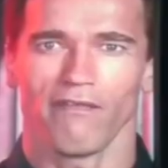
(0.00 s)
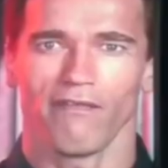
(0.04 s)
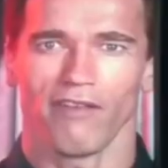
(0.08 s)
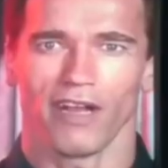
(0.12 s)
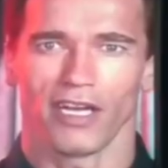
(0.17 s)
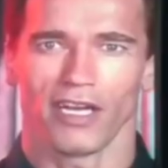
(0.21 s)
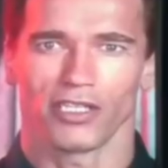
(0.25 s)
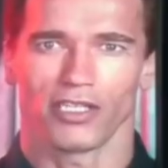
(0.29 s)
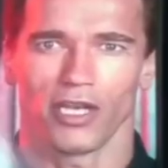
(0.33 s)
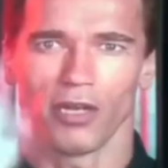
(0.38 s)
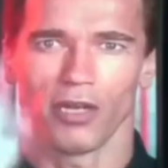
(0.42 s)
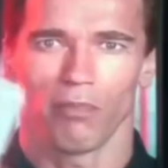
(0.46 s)

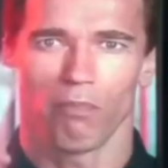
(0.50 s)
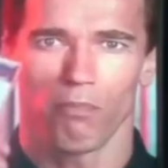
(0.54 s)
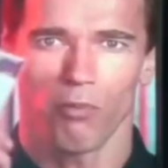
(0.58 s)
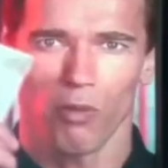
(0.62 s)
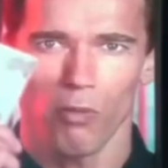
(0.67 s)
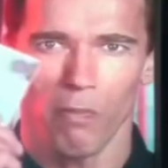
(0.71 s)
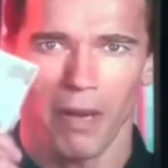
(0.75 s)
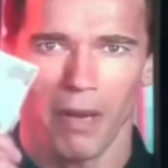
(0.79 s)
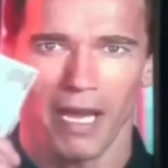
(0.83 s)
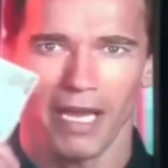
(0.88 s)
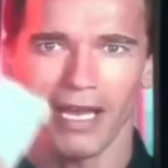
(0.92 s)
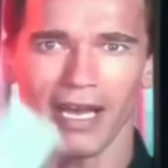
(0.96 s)
He wants
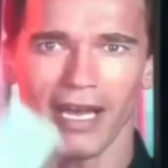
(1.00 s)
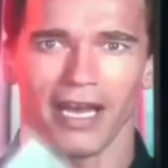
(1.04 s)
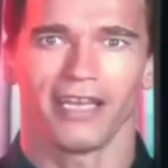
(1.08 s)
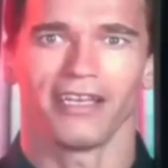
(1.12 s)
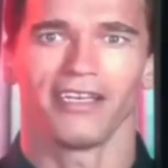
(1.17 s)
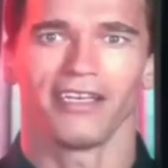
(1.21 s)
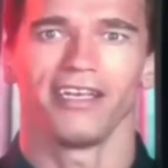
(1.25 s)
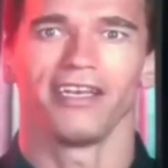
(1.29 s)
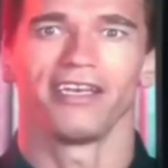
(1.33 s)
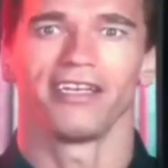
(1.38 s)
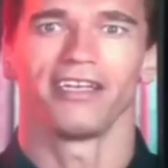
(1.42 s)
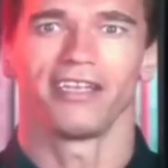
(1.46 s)

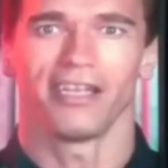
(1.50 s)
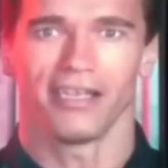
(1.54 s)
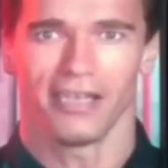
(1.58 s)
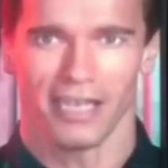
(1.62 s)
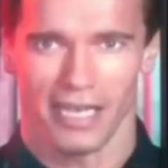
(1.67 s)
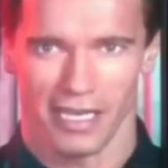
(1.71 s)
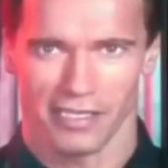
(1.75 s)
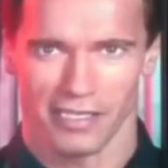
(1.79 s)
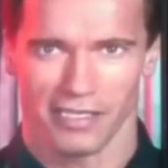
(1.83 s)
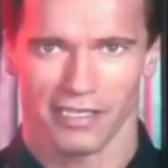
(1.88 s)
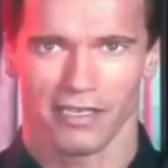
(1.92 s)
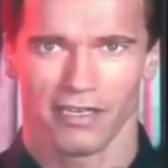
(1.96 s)
connection. He
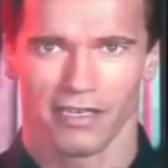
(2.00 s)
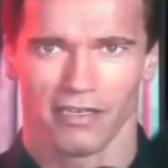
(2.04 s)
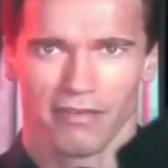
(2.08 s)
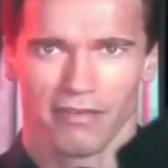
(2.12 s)
wants to do the